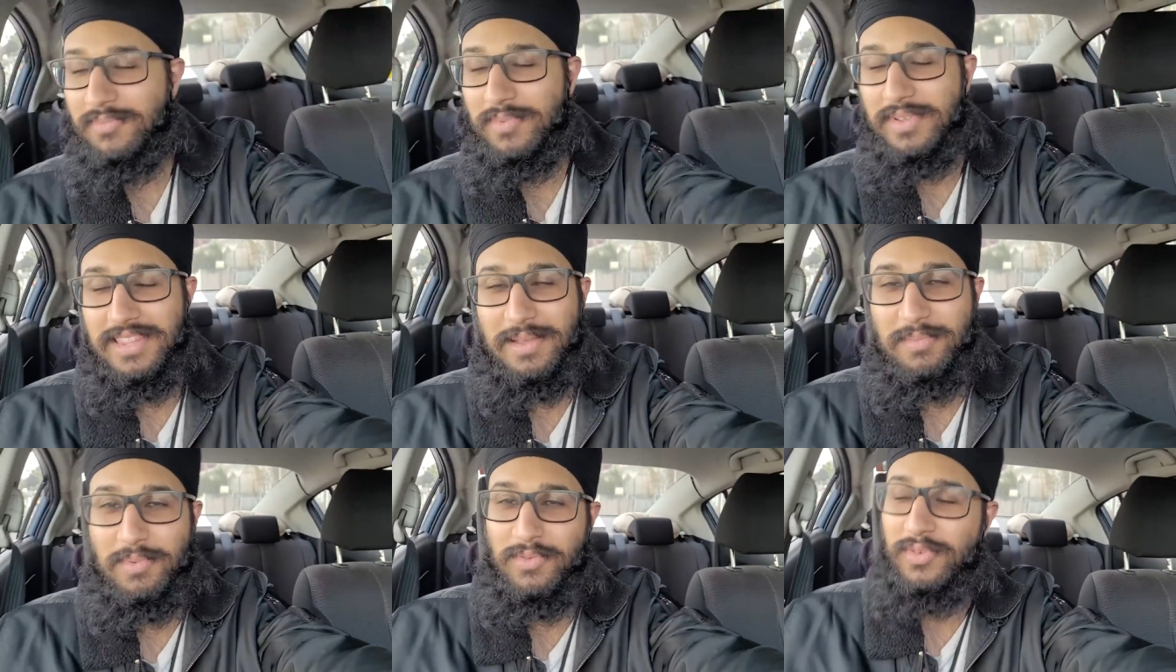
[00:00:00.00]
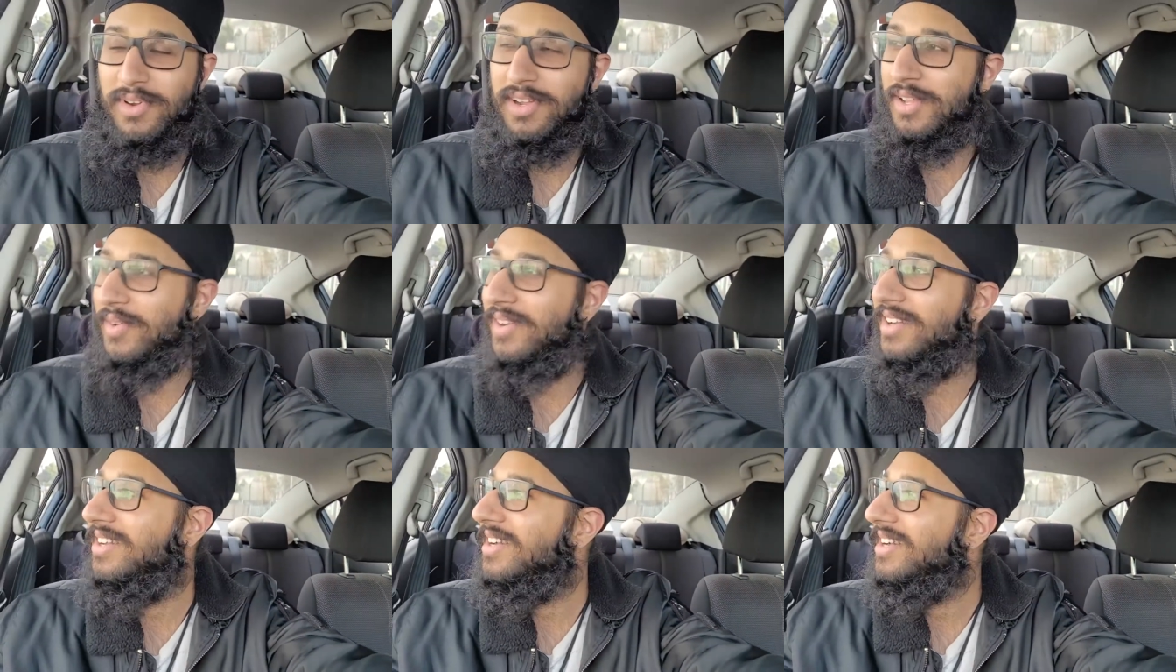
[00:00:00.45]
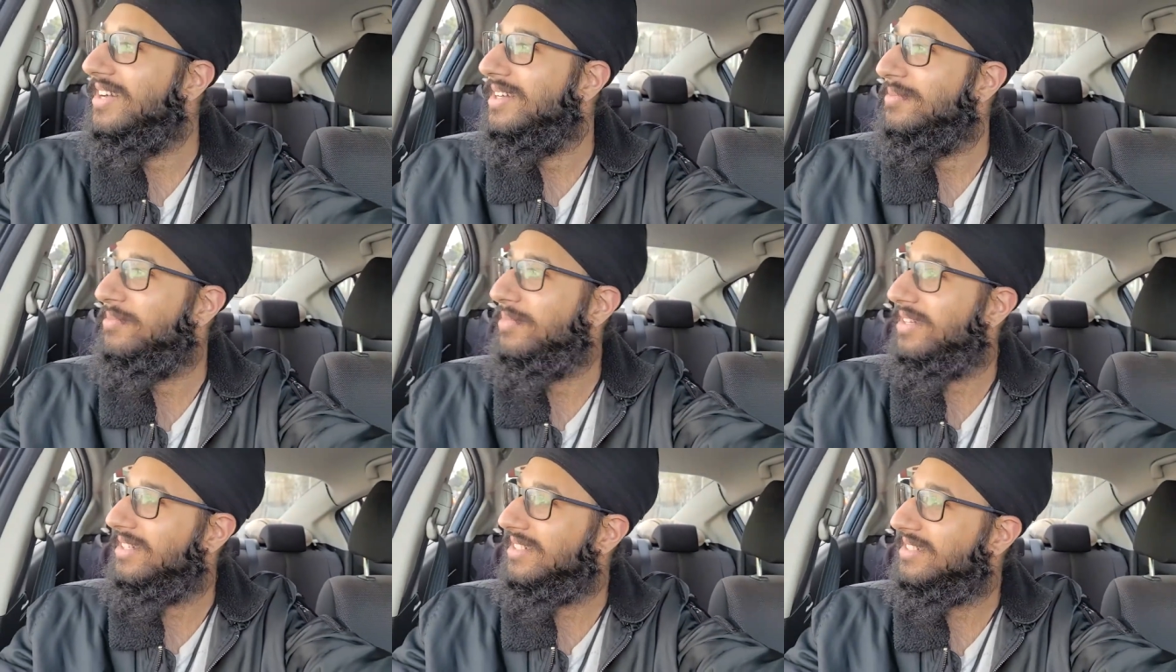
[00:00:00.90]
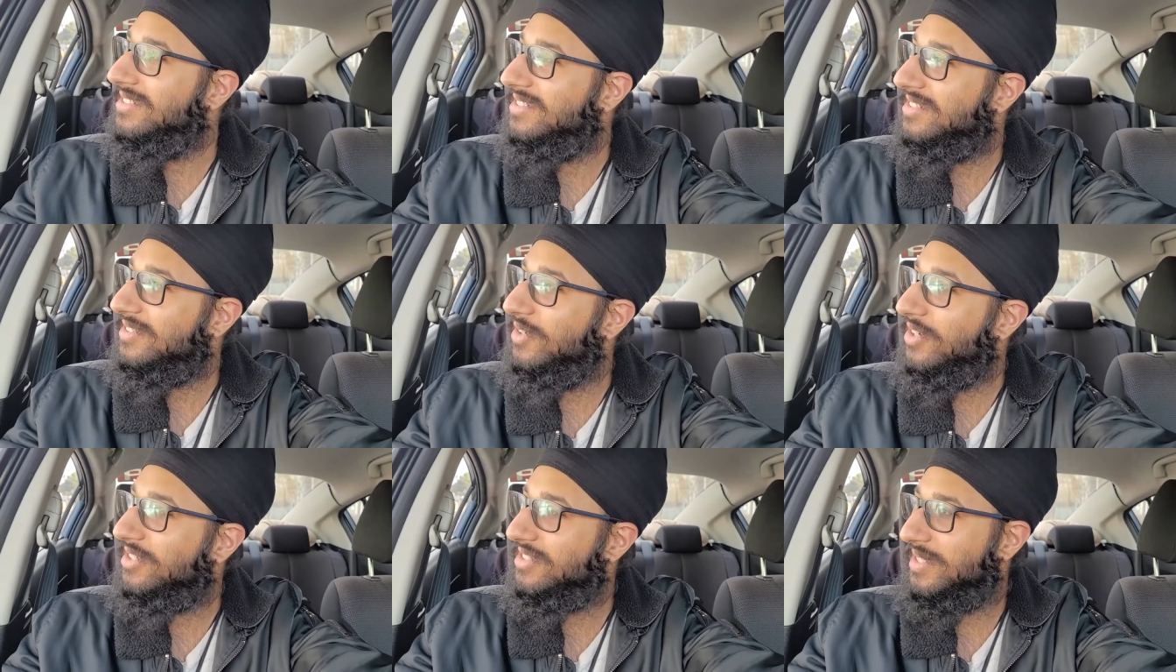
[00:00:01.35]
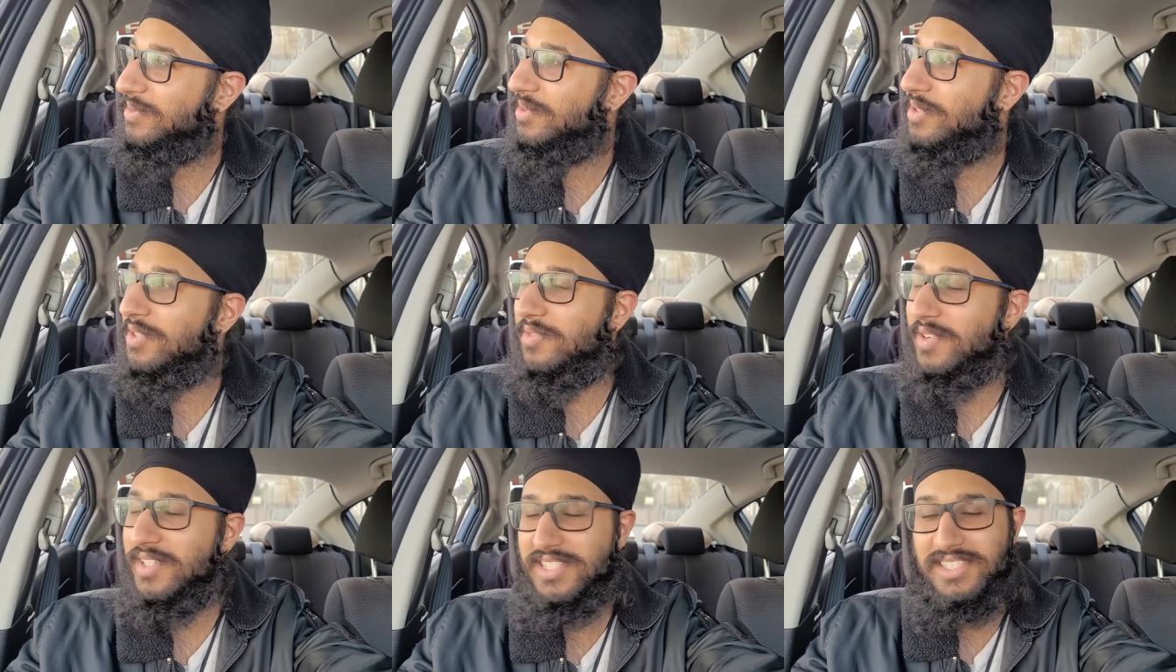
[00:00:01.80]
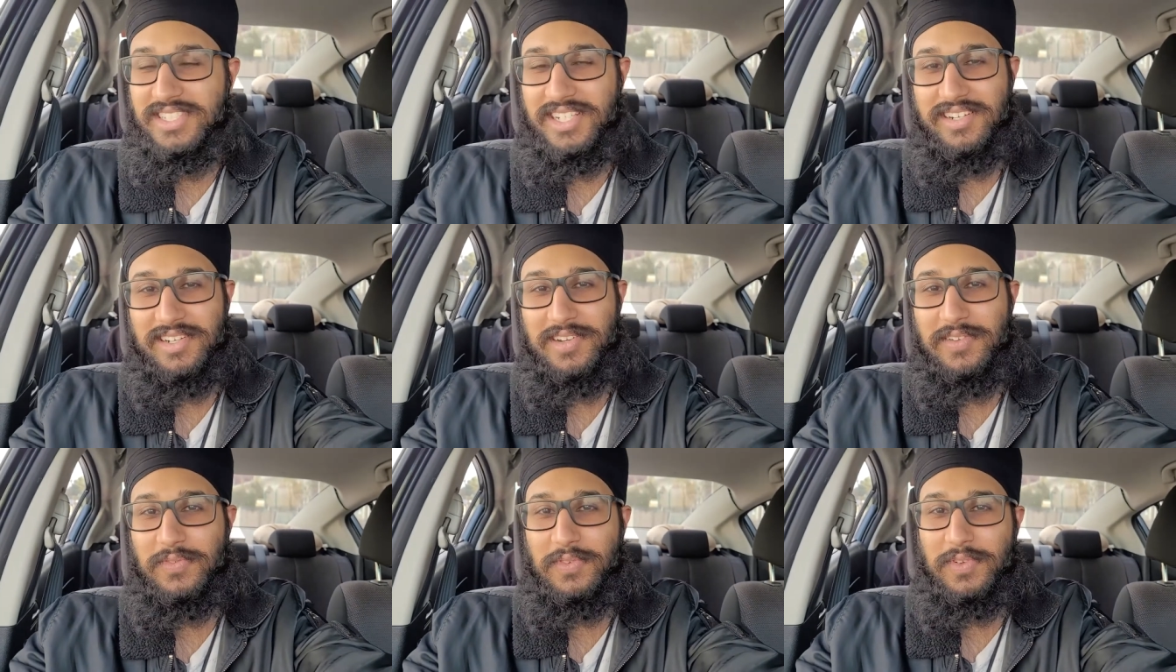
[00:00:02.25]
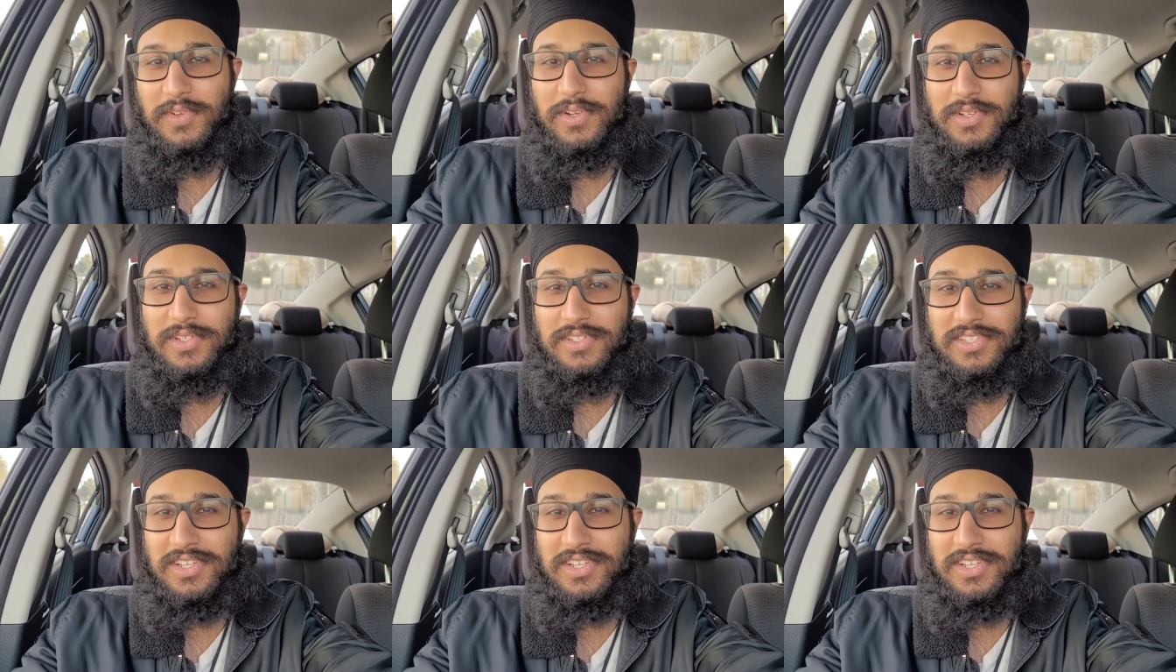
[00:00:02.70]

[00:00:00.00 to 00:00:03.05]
been there before anyway. But it's got some good vegetarian food.